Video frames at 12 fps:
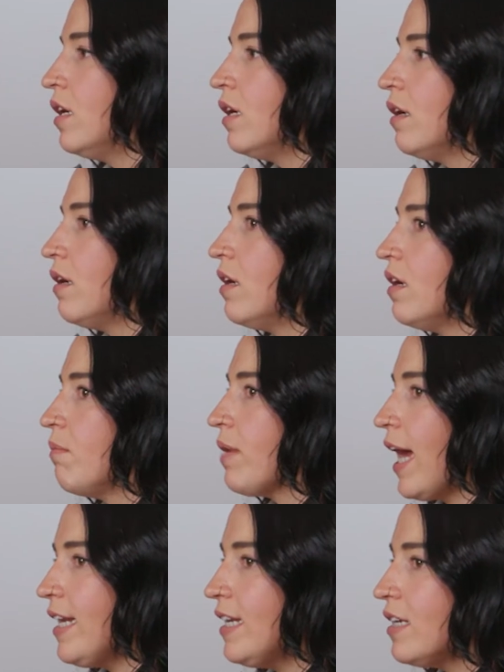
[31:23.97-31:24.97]
But
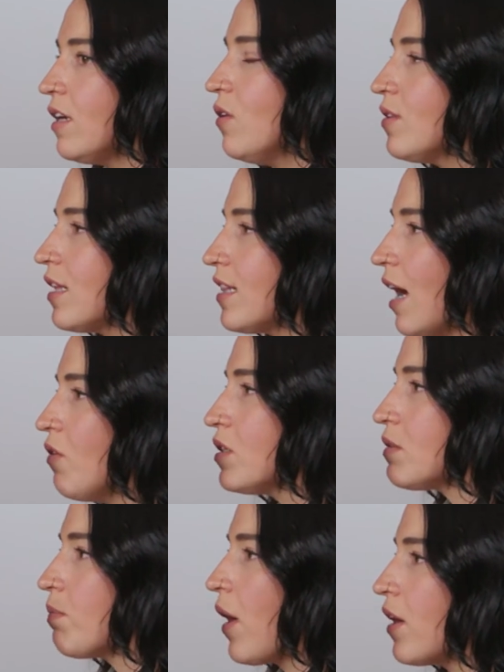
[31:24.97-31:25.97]
I didn't know that
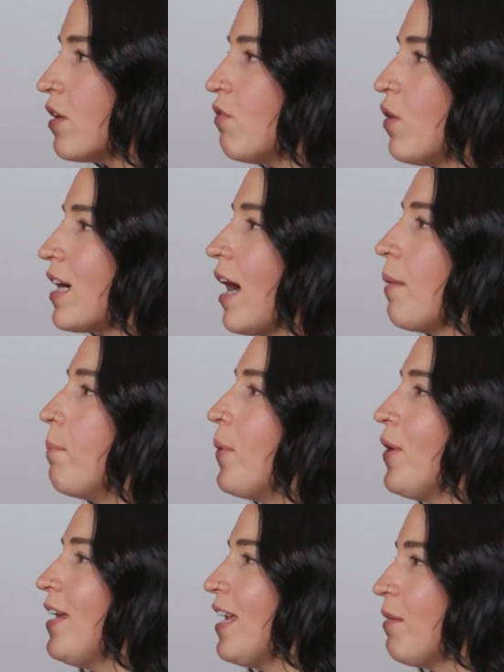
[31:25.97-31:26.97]
was part of what God
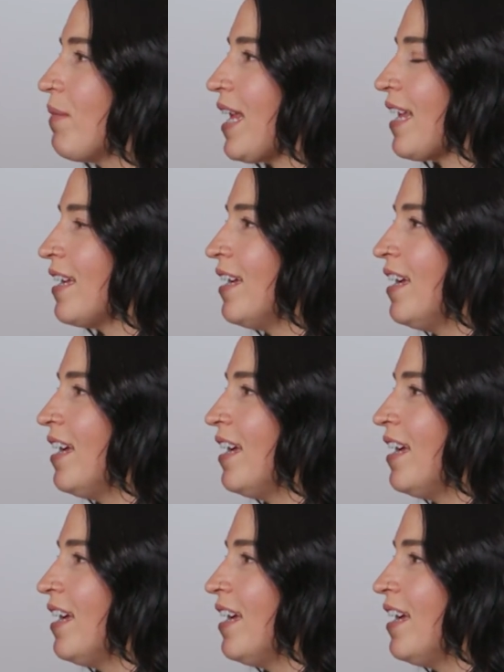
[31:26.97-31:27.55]
put in me.